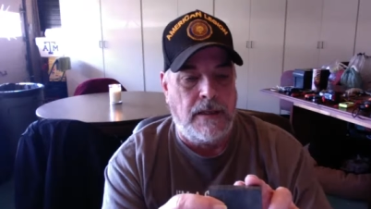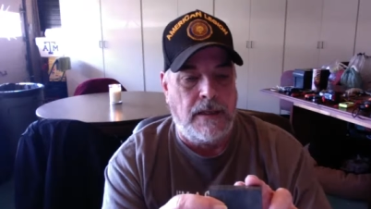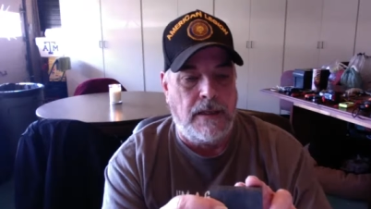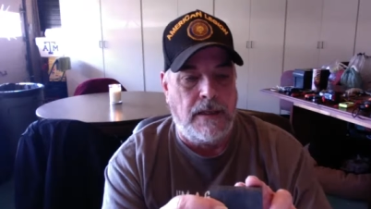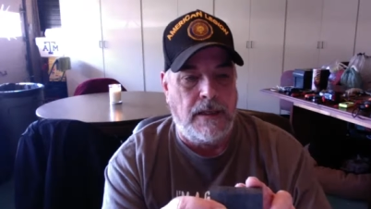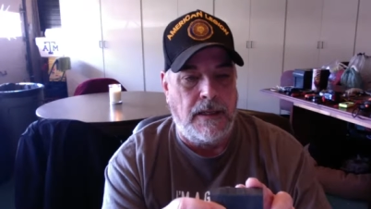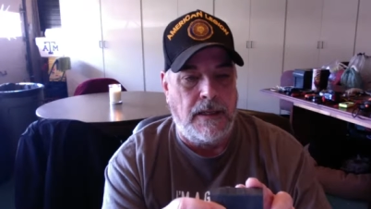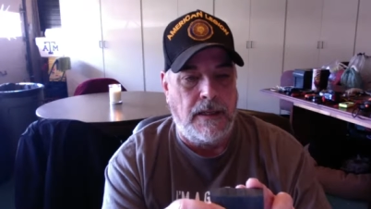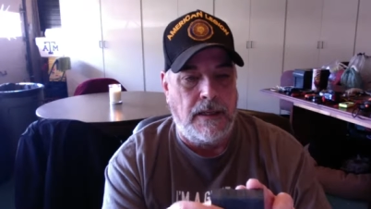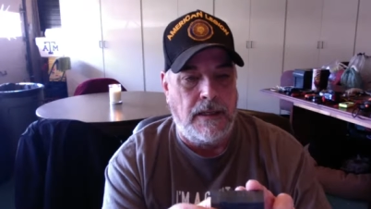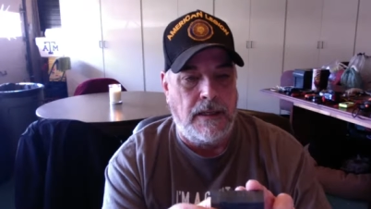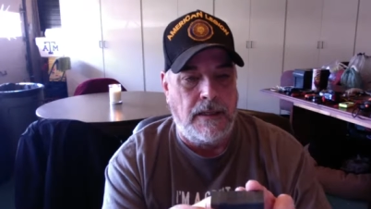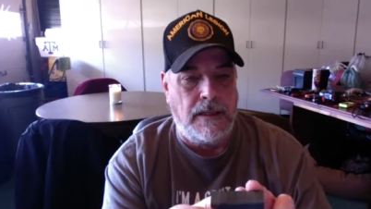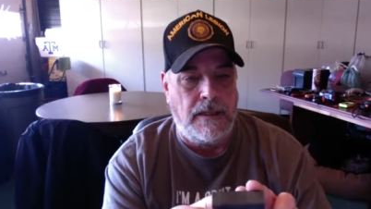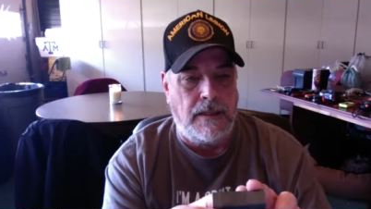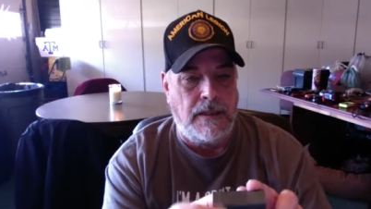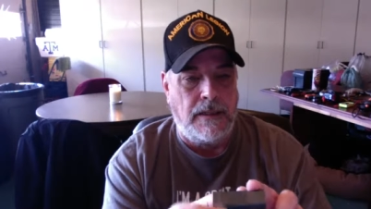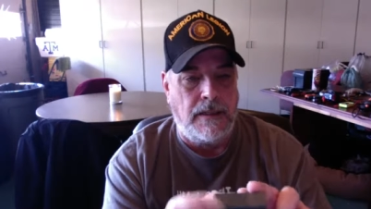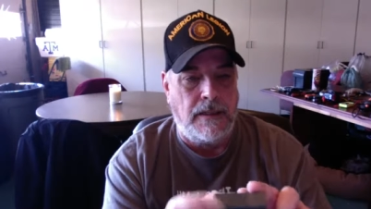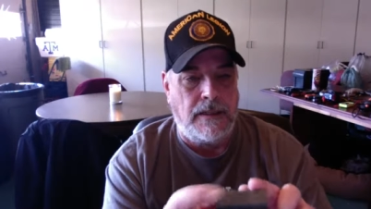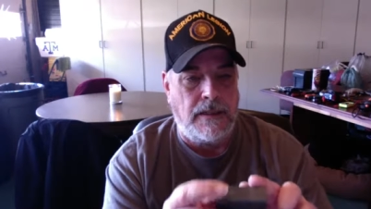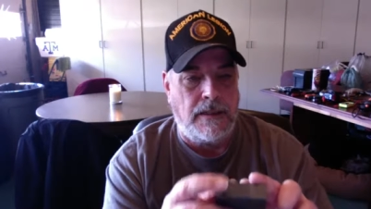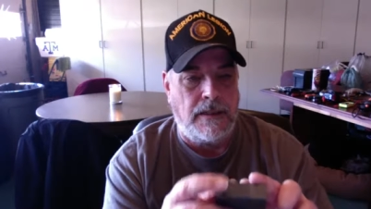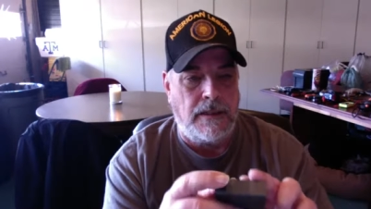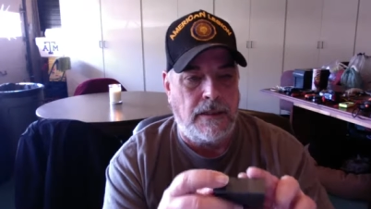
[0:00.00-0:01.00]

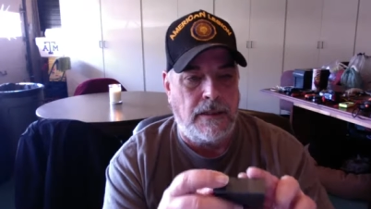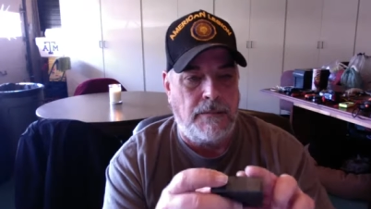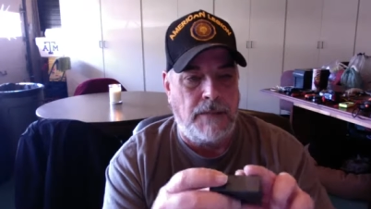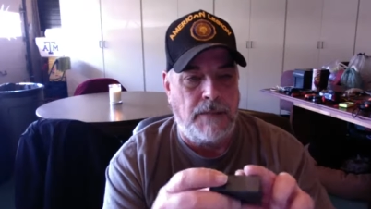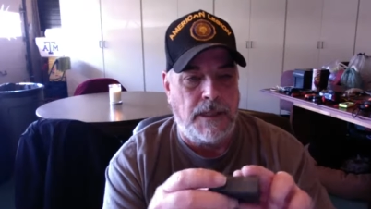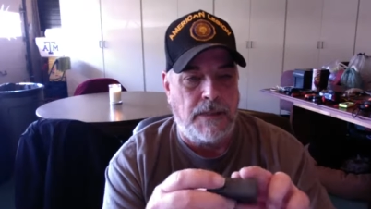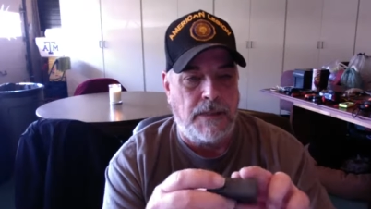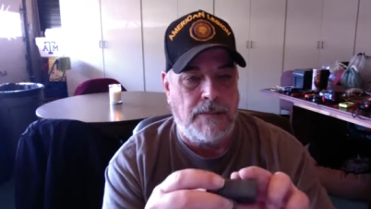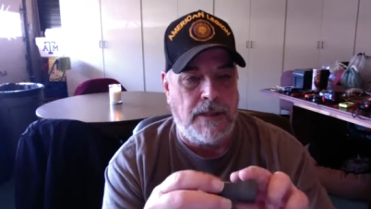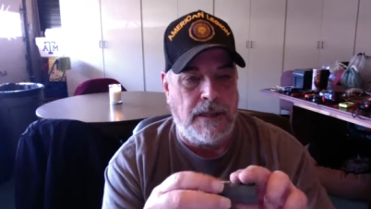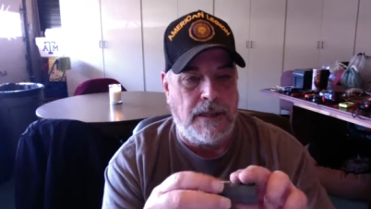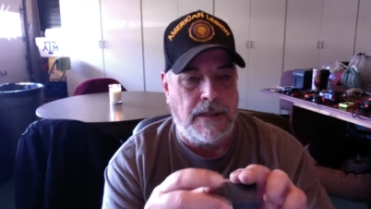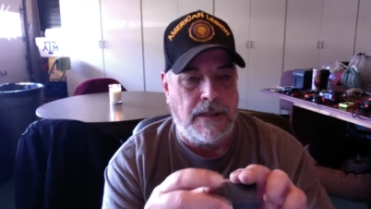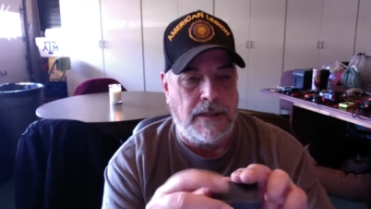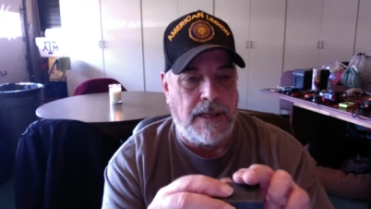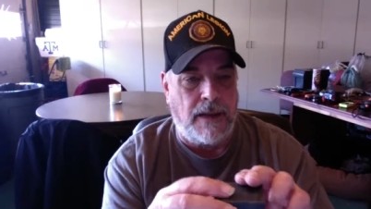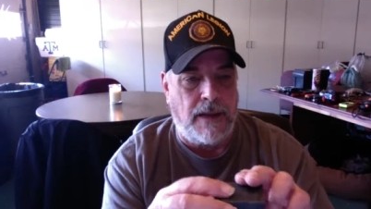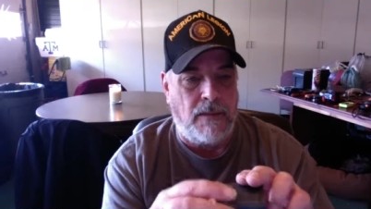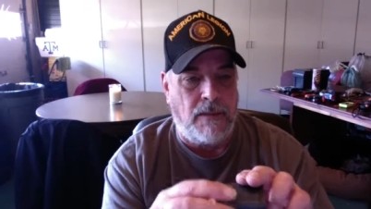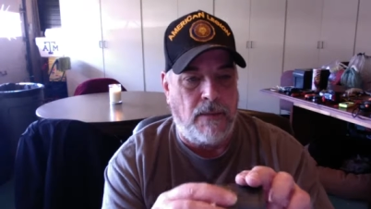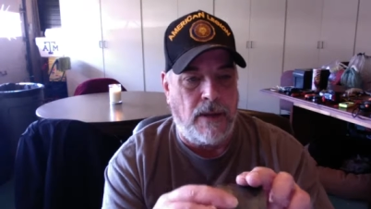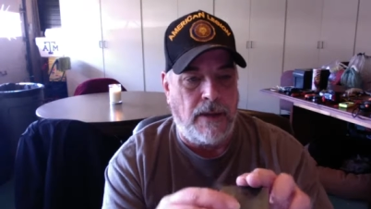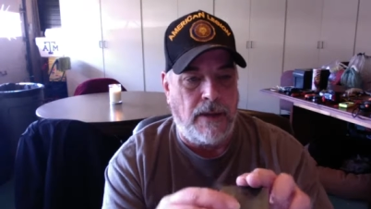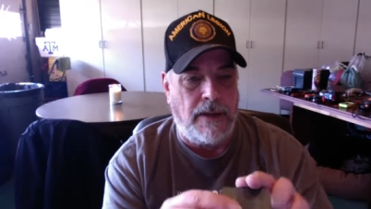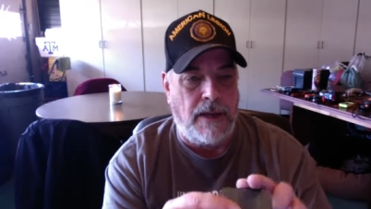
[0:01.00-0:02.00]
and it'd be spinning
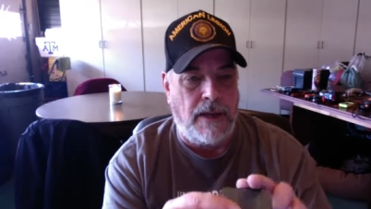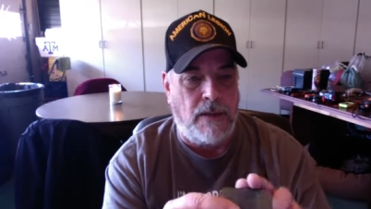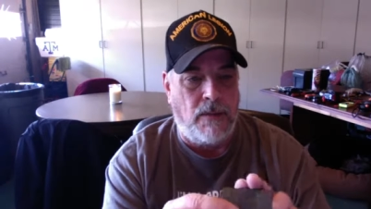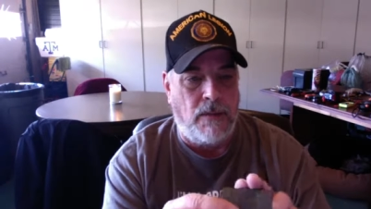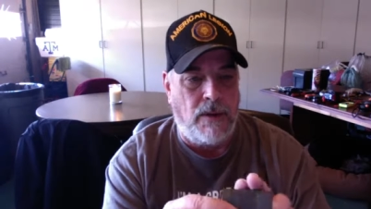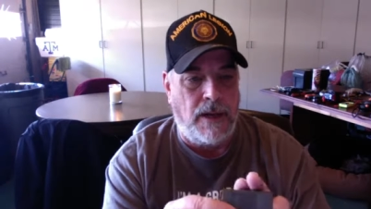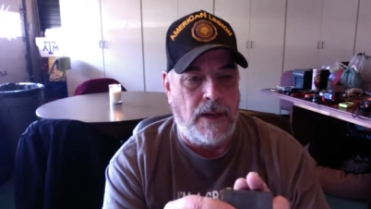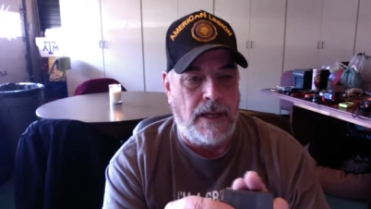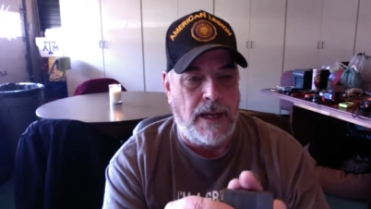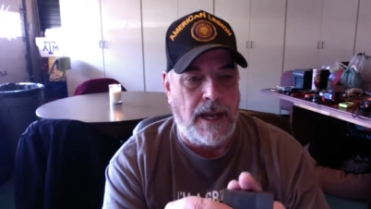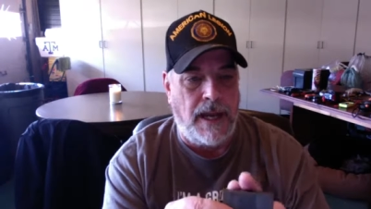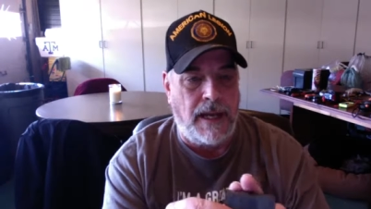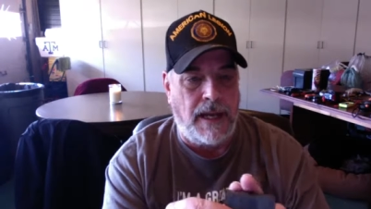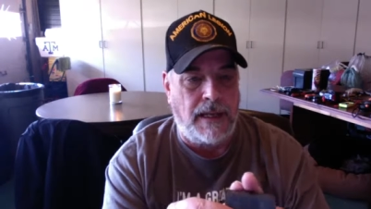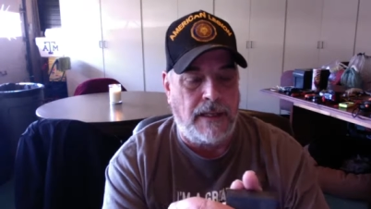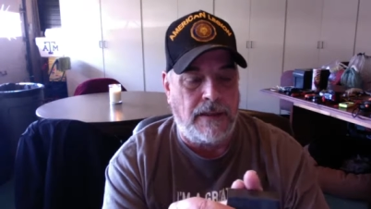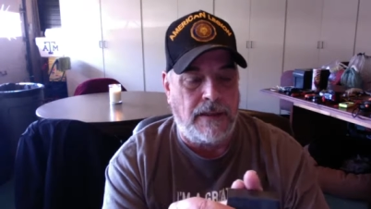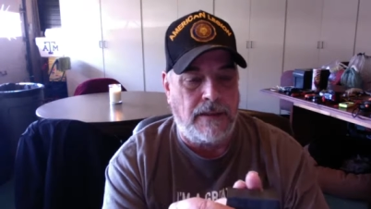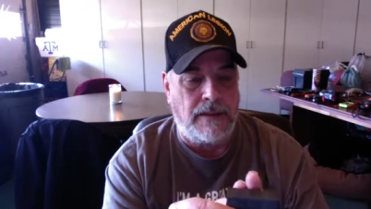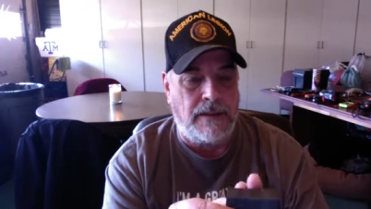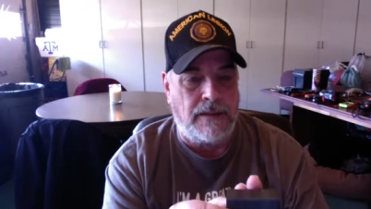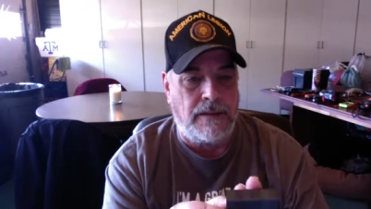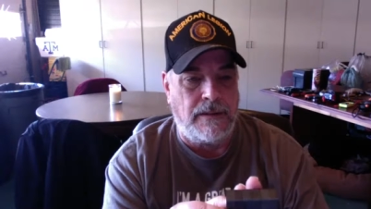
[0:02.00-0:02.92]
that way. And that way I can,